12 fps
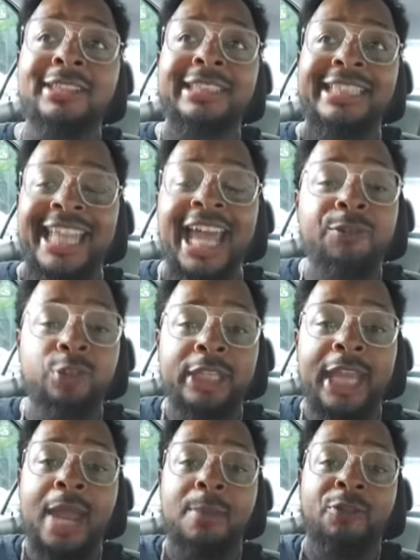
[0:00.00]
Def
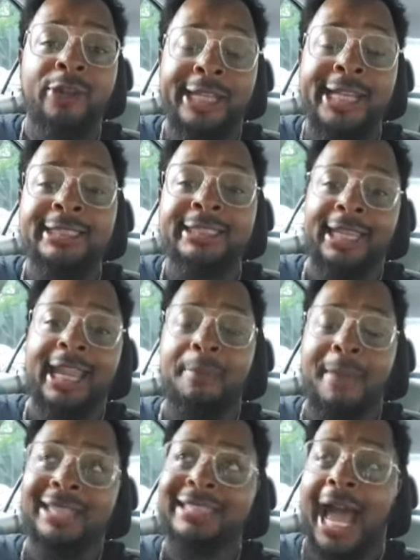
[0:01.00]
Jam released
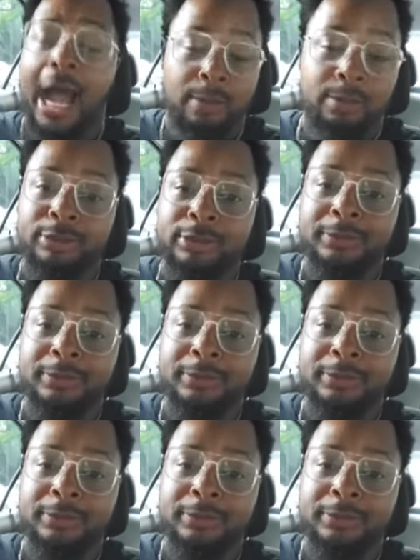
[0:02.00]
DMX albums,